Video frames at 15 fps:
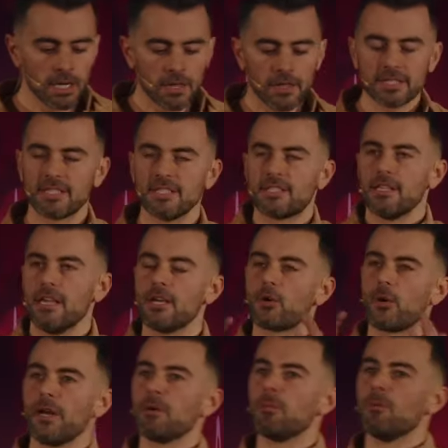There's this
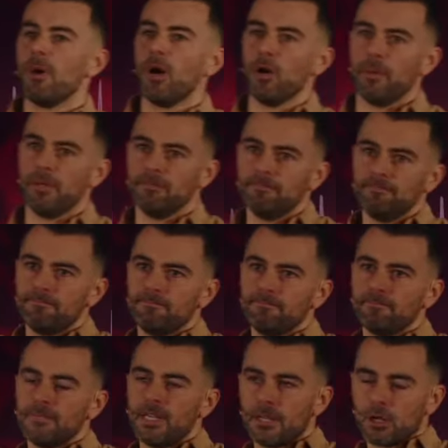incredible moment
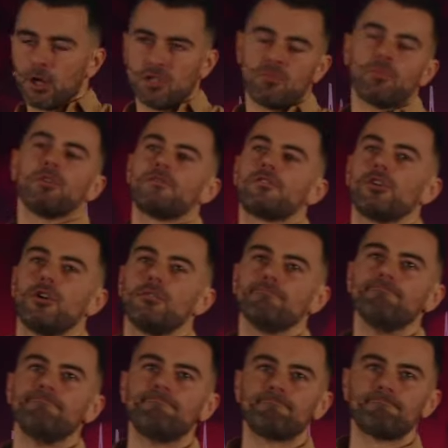in the Gospel of John
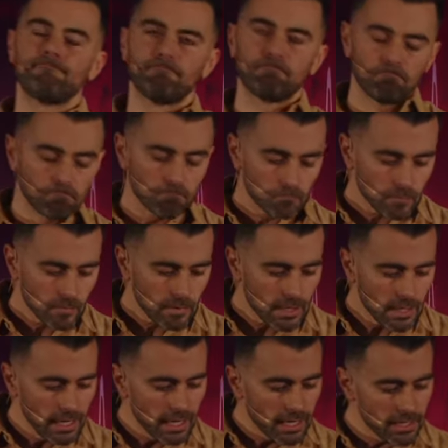
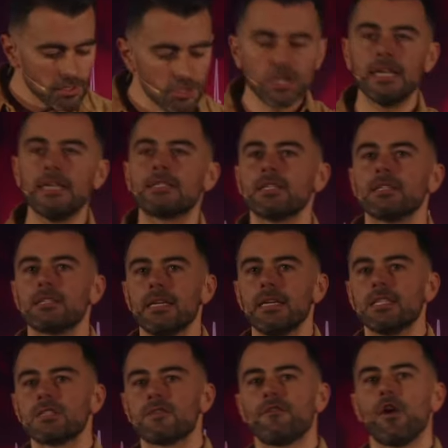uh, Jesus
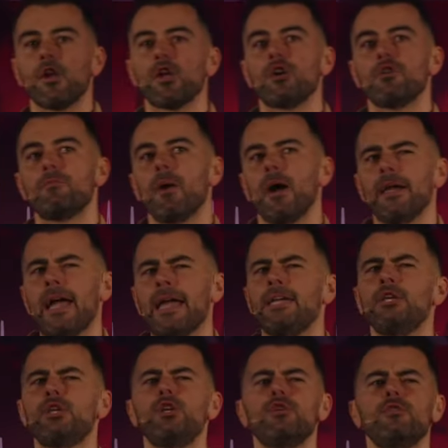is followed by a
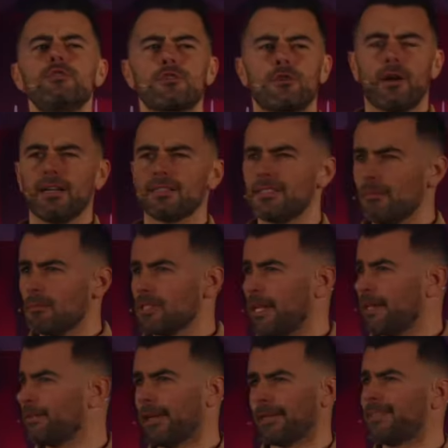huge crowd. Some
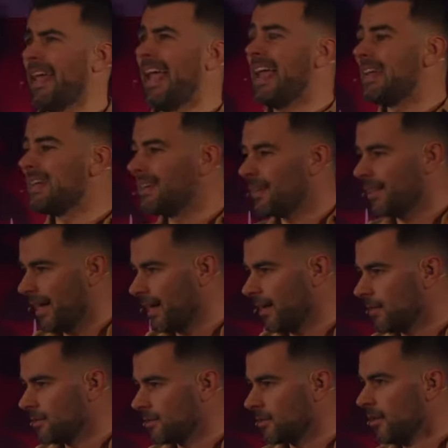say like
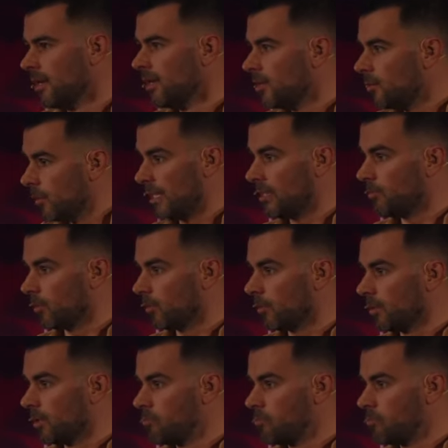10,000 people.